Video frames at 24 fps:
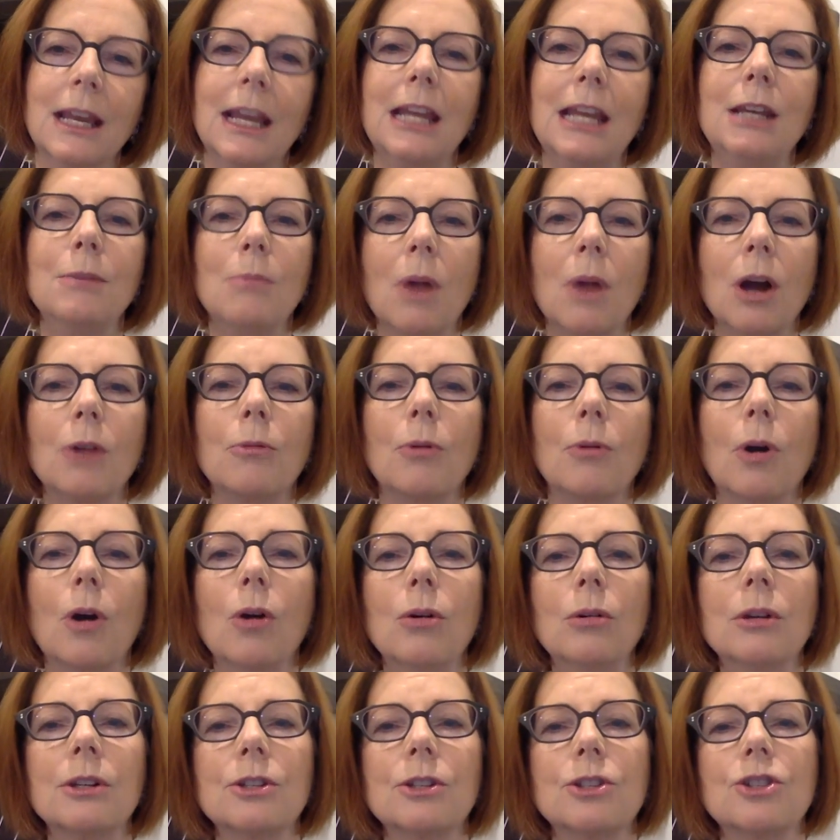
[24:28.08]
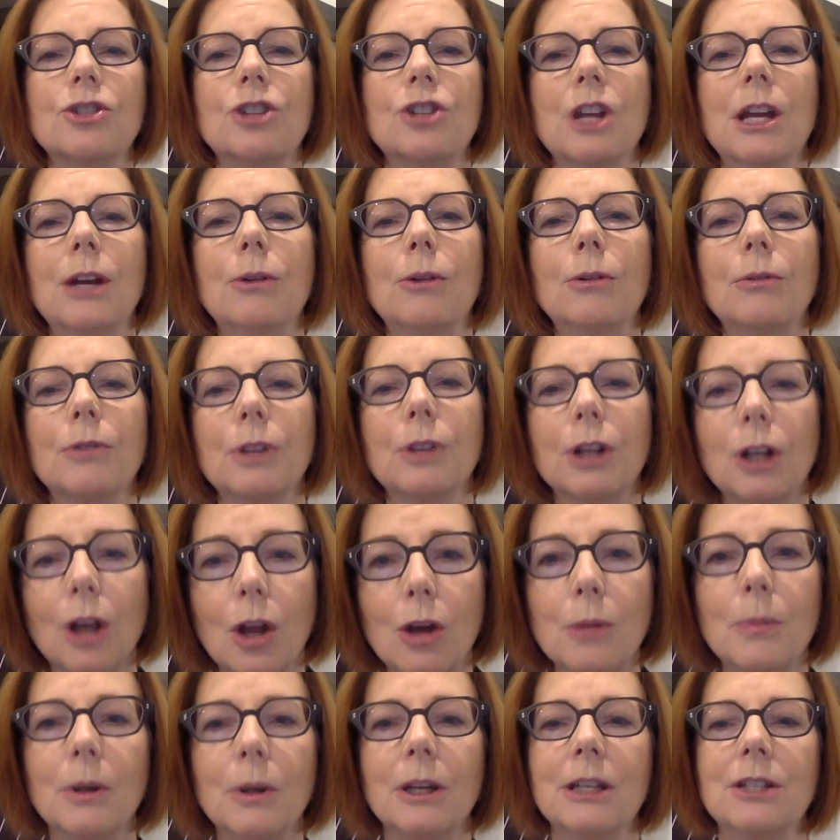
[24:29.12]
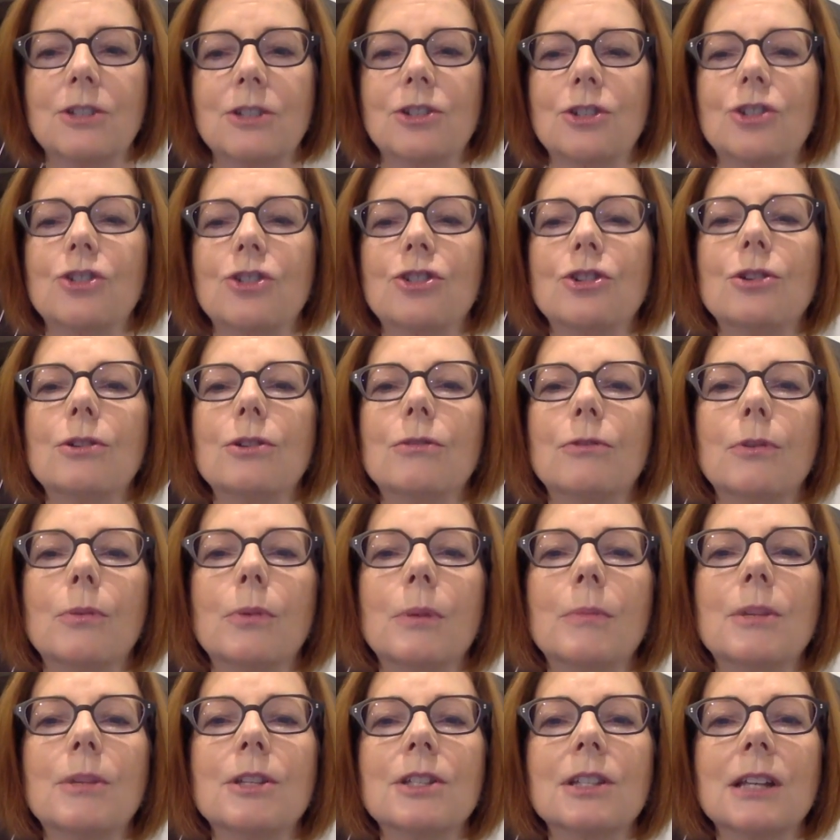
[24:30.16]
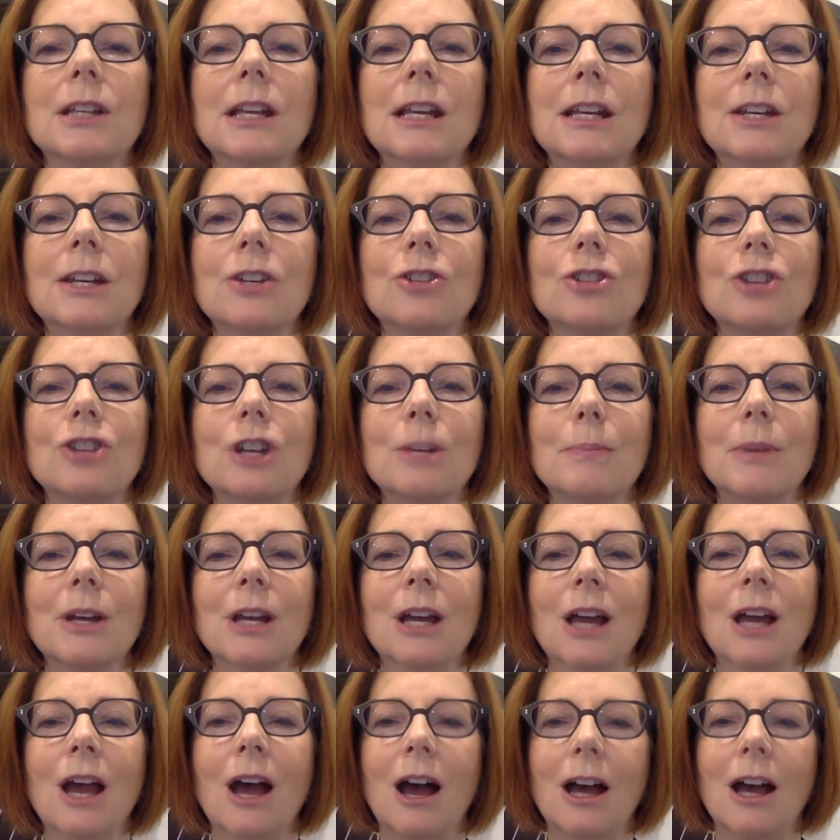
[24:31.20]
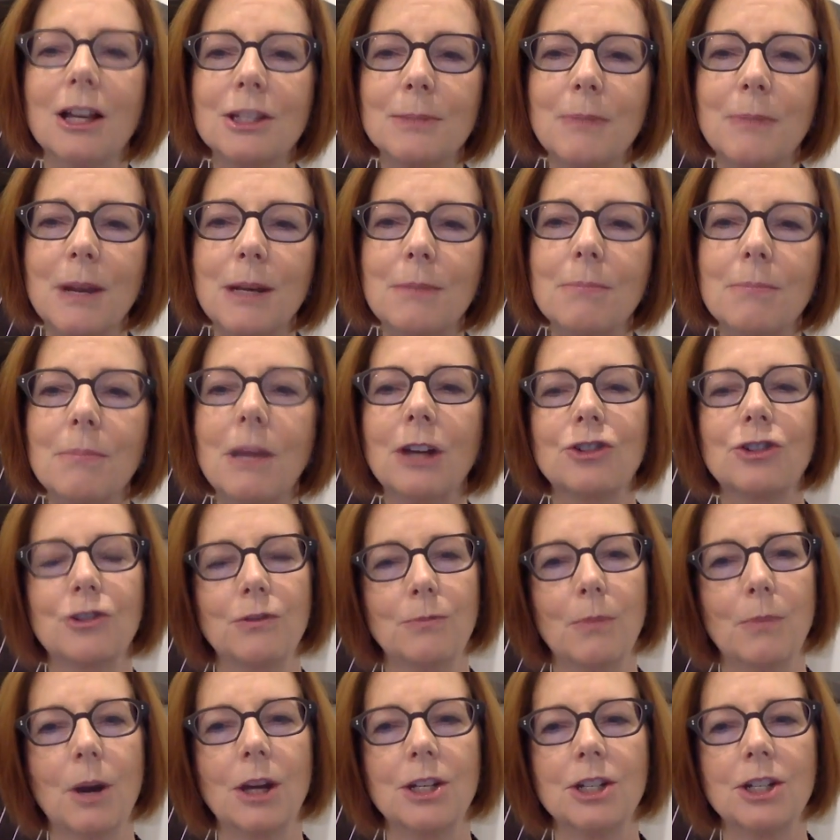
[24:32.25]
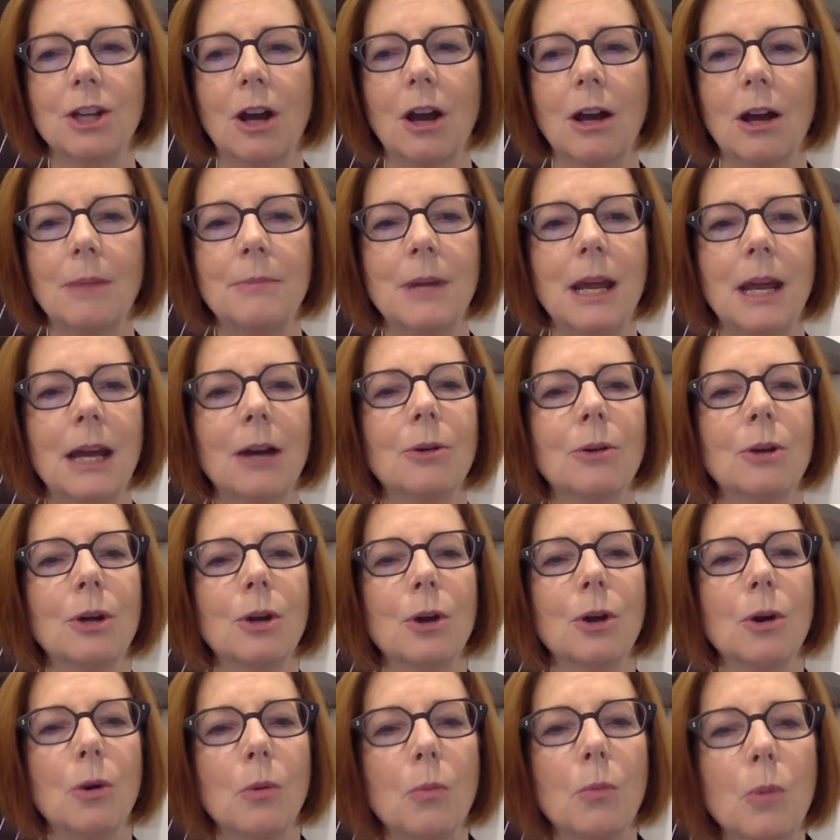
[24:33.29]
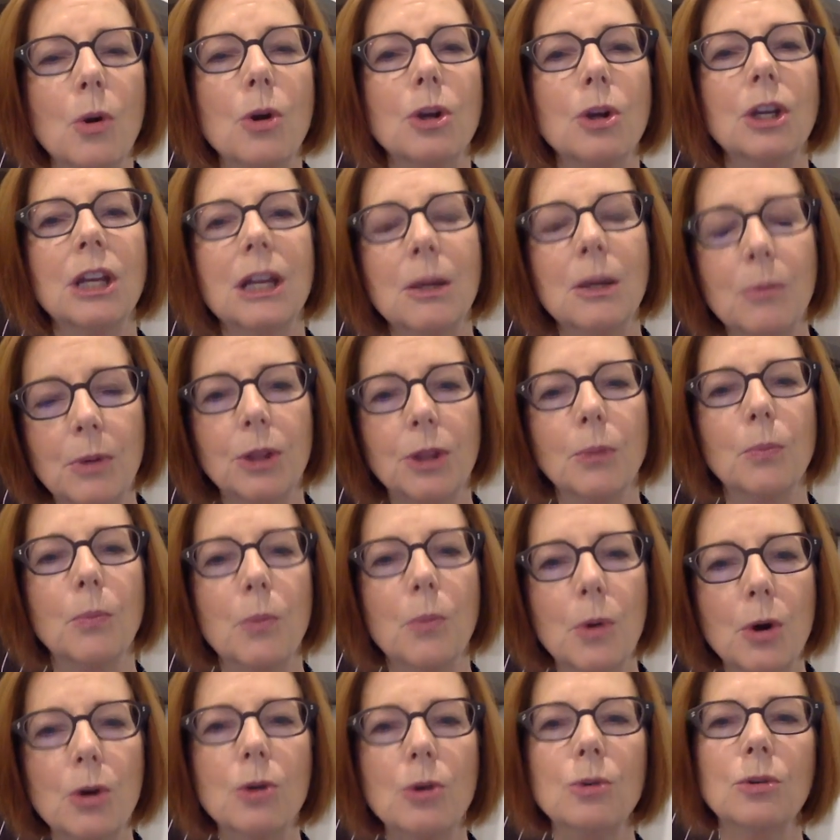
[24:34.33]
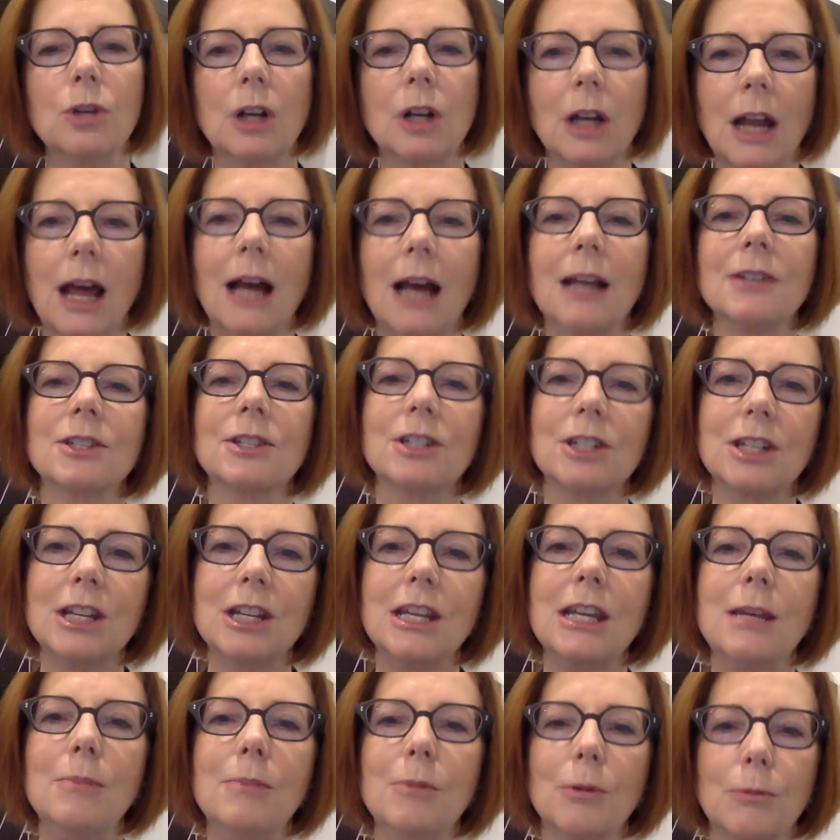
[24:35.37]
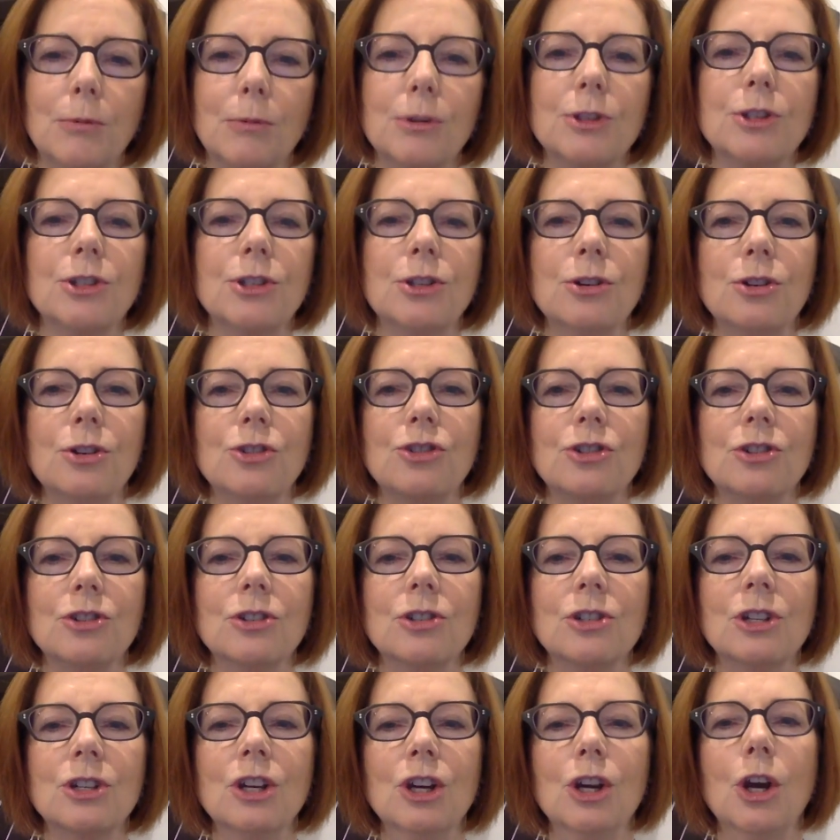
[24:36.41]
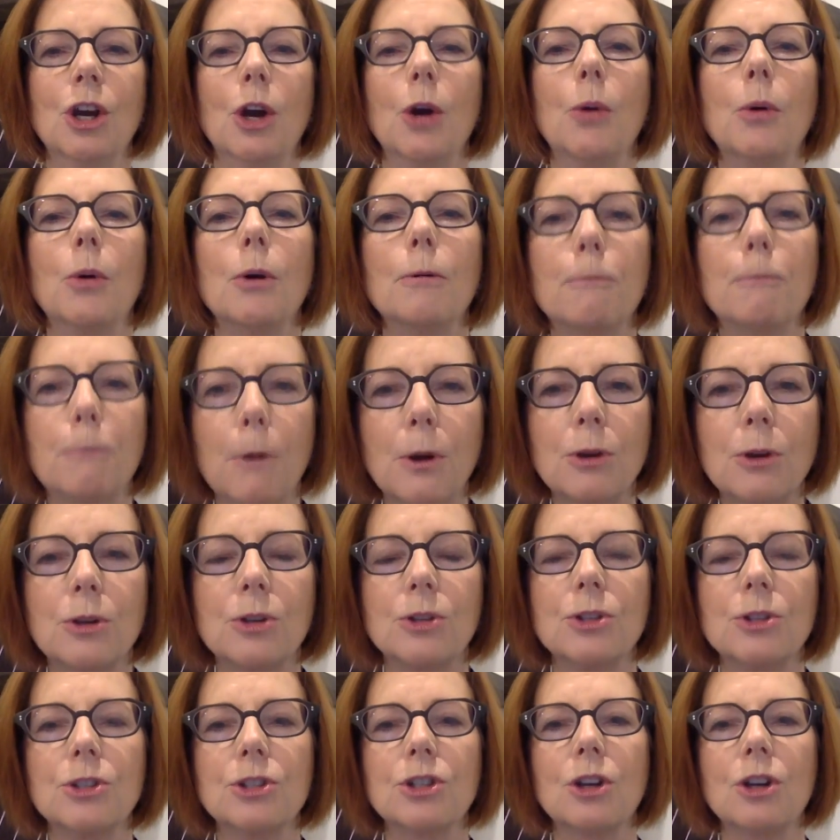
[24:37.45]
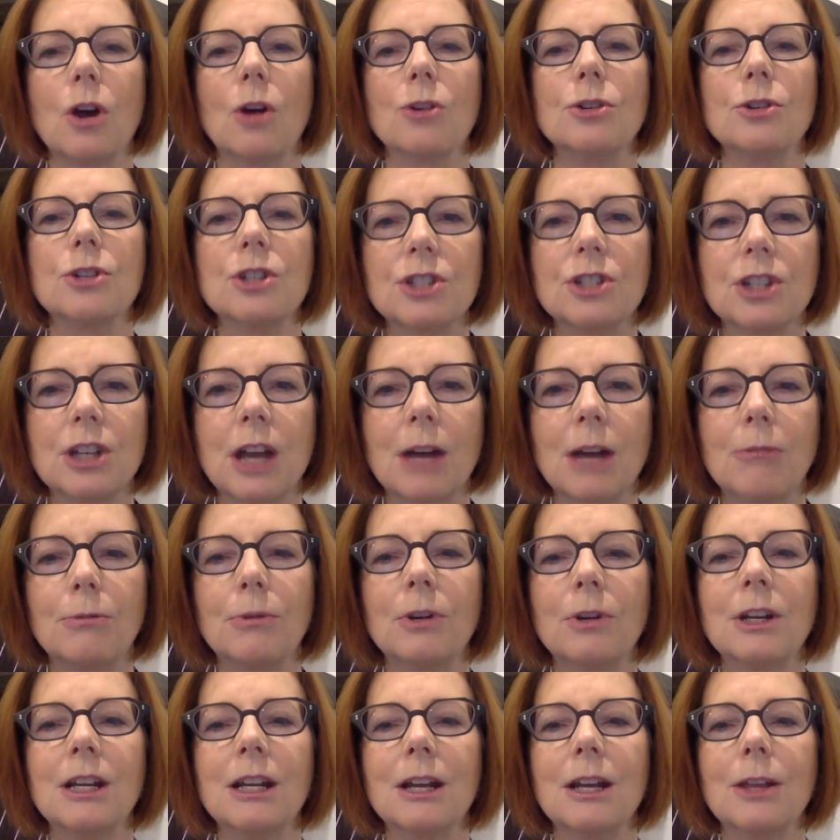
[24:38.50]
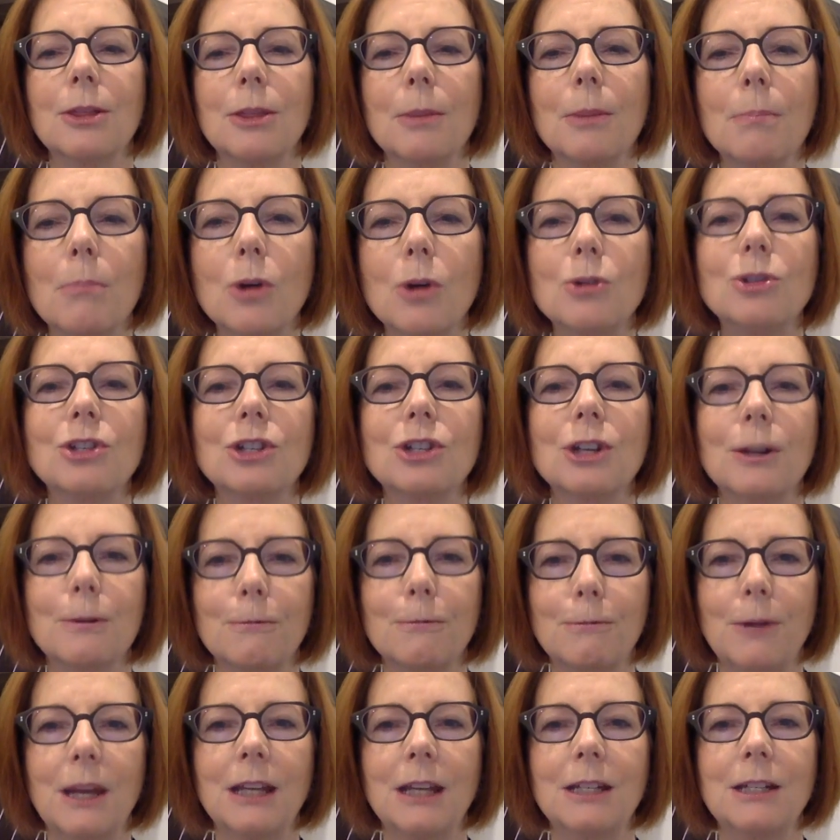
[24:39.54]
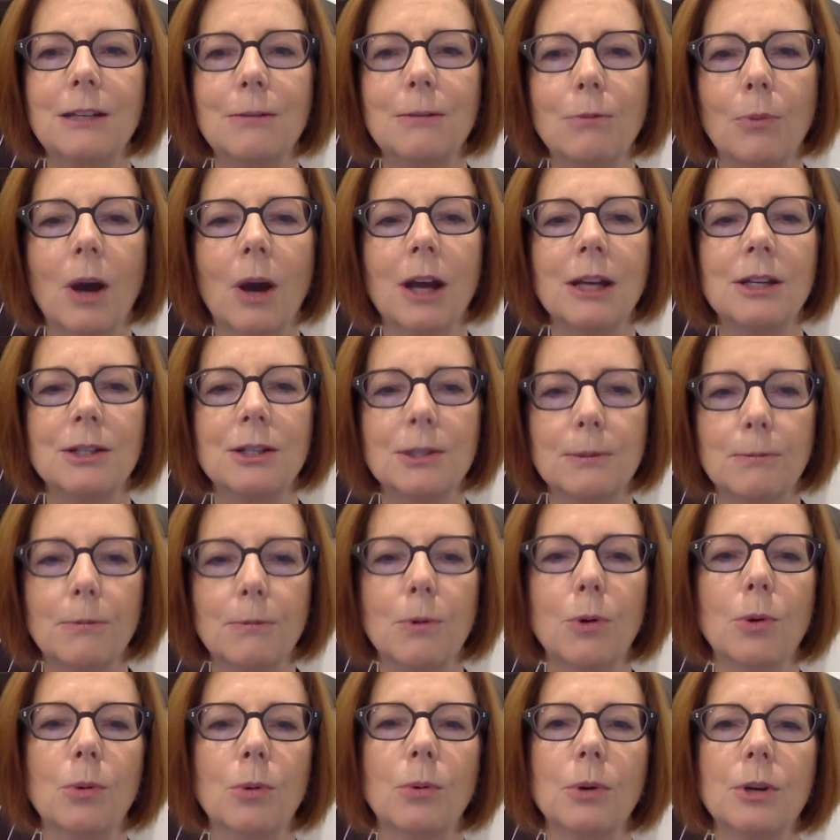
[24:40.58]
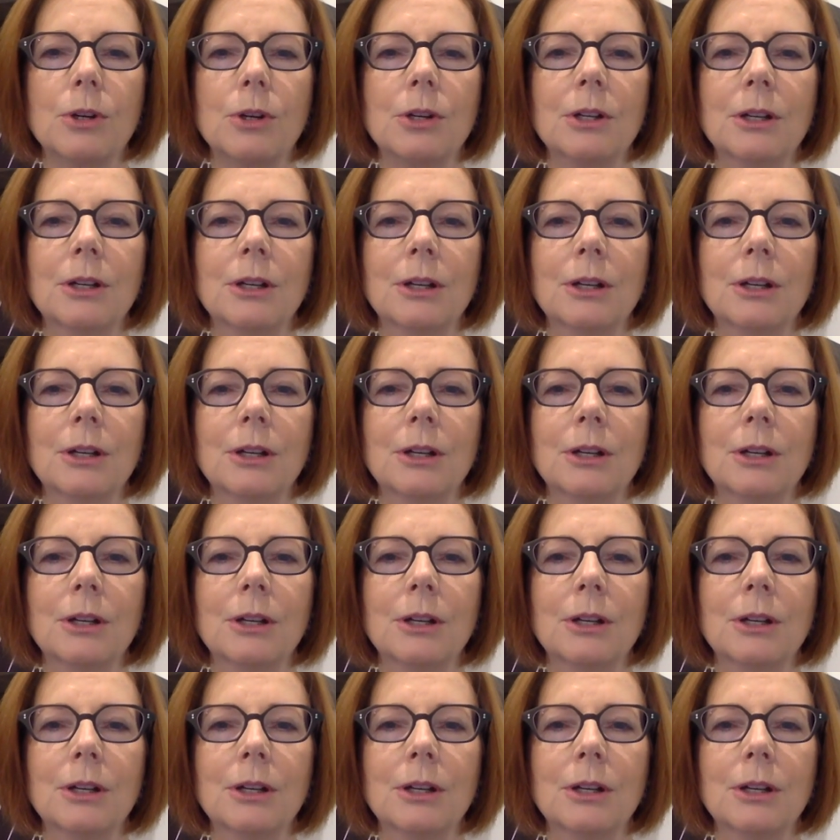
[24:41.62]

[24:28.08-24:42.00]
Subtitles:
In my role as chair of the Global Institute for Women's Leadership, I spend much of my time now working with a world-class team of researchers who are focused on discovering the most effective ways forward.